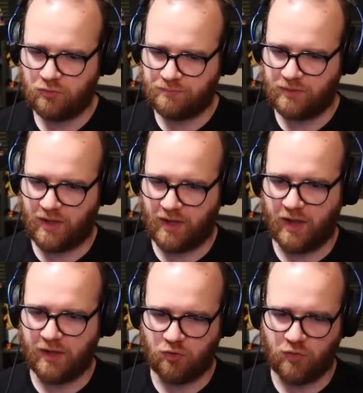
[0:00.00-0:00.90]

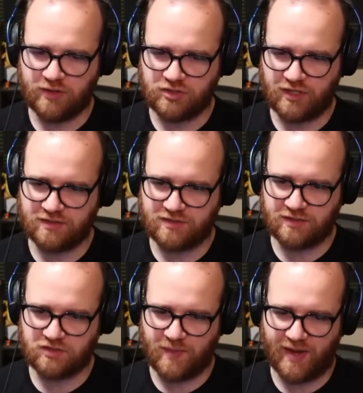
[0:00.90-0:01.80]
Play Quinjet
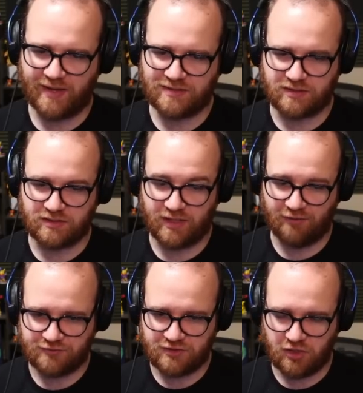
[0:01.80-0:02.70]
Sunspot to the
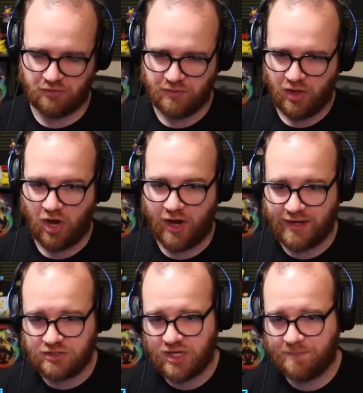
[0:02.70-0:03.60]
left here. Our
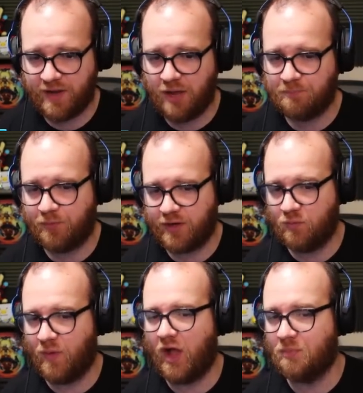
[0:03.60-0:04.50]
hand's shaping up pretty
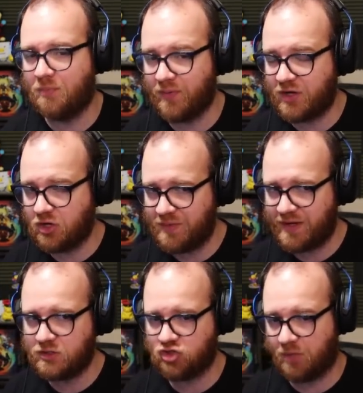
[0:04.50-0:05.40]
well, but we could
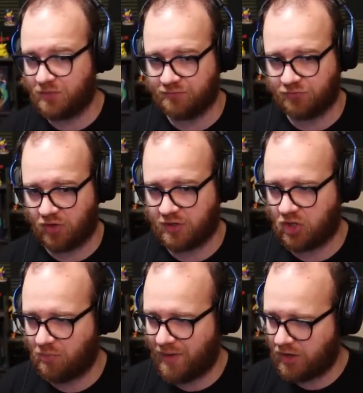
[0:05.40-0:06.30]
be in trouble if they're a
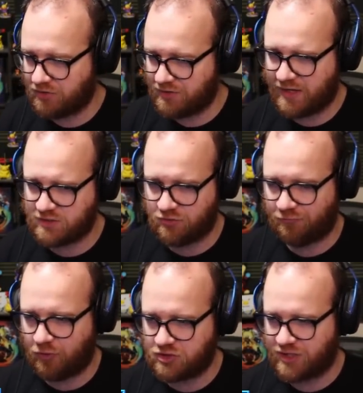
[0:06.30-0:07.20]
Killmonger deck, so
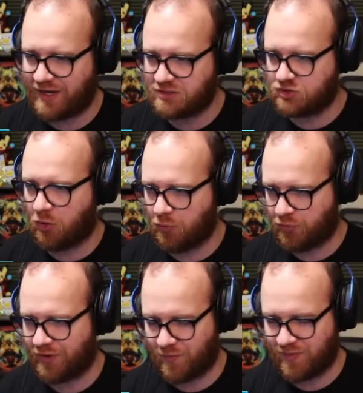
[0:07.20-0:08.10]
unfortunately I don't
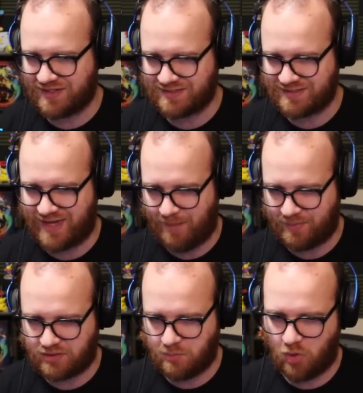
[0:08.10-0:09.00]
think we can snap
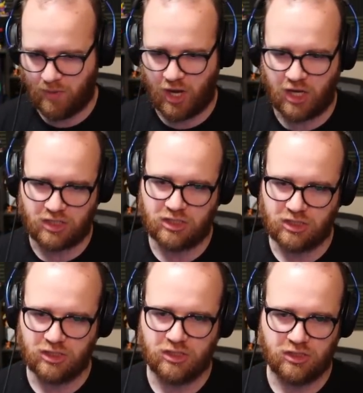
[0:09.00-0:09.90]
at the moment.
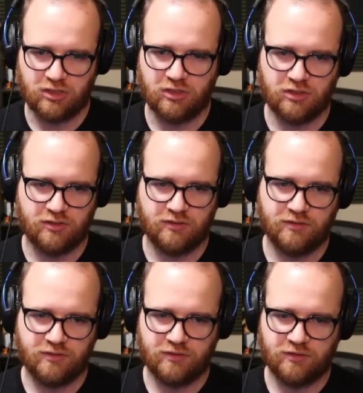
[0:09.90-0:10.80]

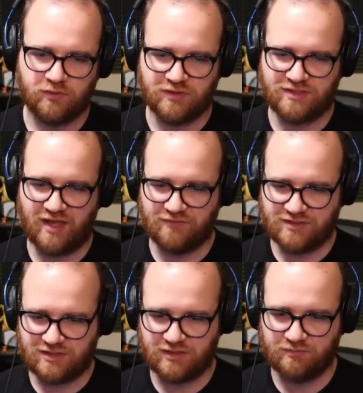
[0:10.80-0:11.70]
We just
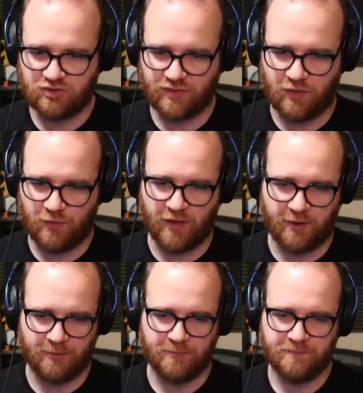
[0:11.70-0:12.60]
haven't seen them do anything.